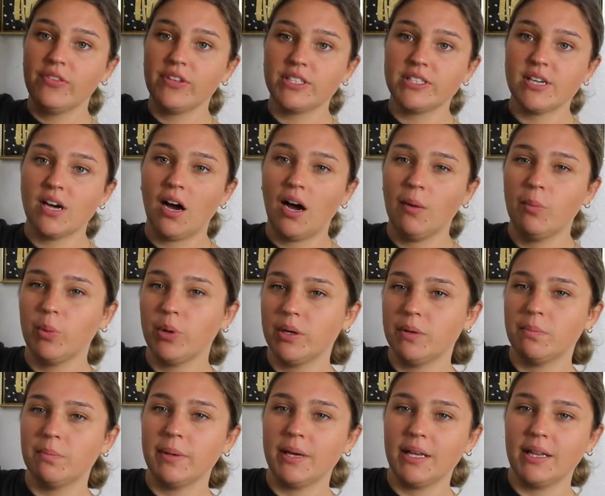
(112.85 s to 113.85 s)
The top
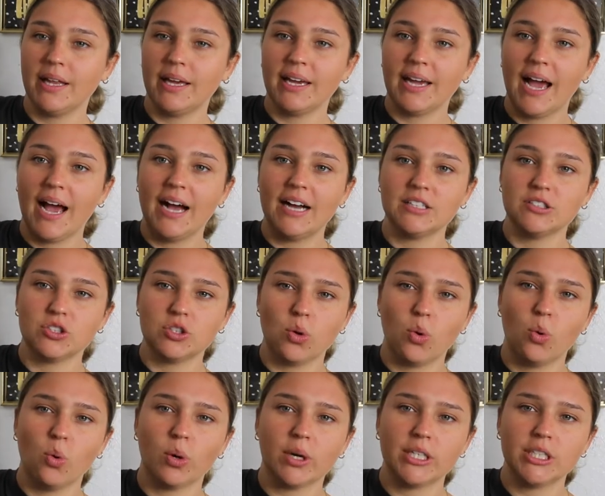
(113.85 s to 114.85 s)
wouldn't be like as
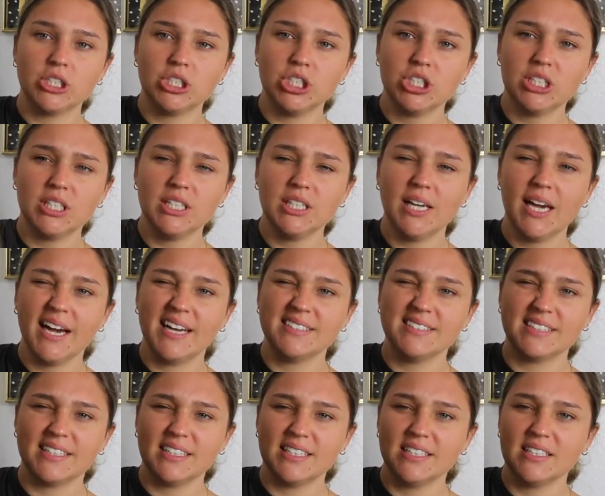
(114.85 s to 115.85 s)
orangey
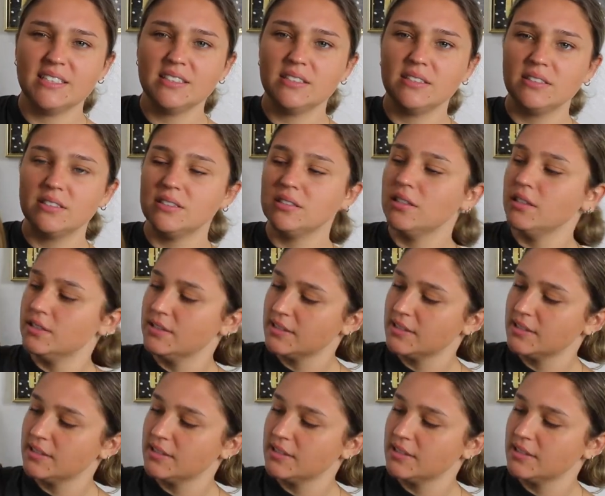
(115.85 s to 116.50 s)
as it is.